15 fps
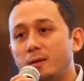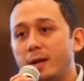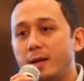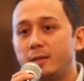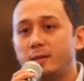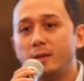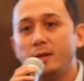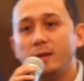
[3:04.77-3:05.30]

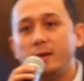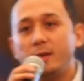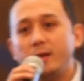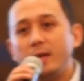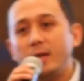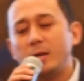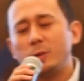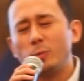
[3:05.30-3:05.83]
Right?
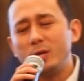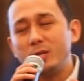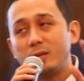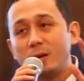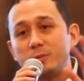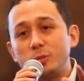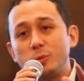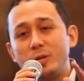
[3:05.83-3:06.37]
And when
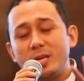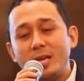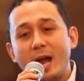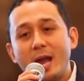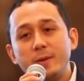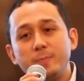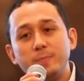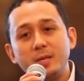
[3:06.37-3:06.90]
it comes to
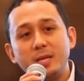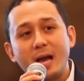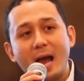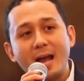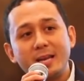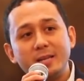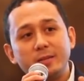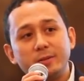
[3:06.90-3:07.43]

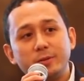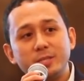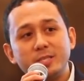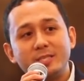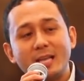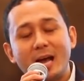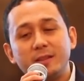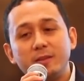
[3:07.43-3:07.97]
EIP, I can
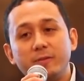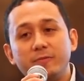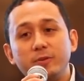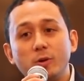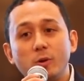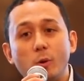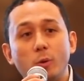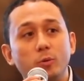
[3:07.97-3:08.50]
understand if
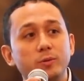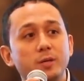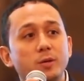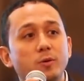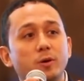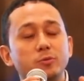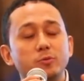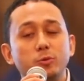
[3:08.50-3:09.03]
you're
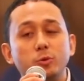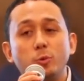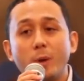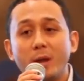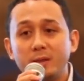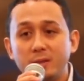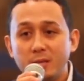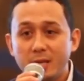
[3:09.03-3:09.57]
holding on to
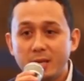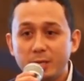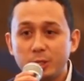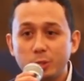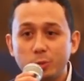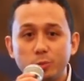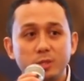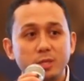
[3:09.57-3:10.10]
20
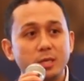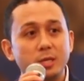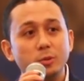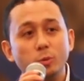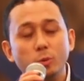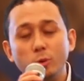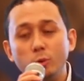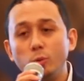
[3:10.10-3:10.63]
issues,
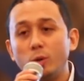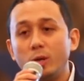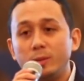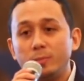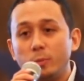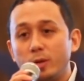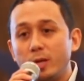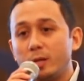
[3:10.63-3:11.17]

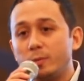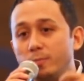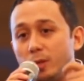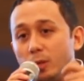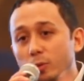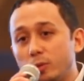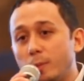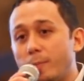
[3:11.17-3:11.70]
hinuhulugan mo yan
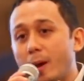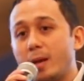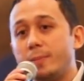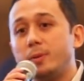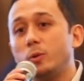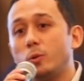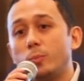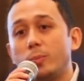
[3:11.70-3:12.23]
below the
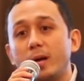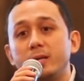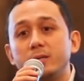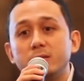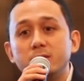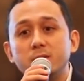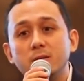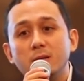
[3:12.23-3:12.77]
buy below
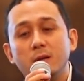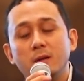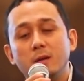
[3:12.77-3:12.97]
price.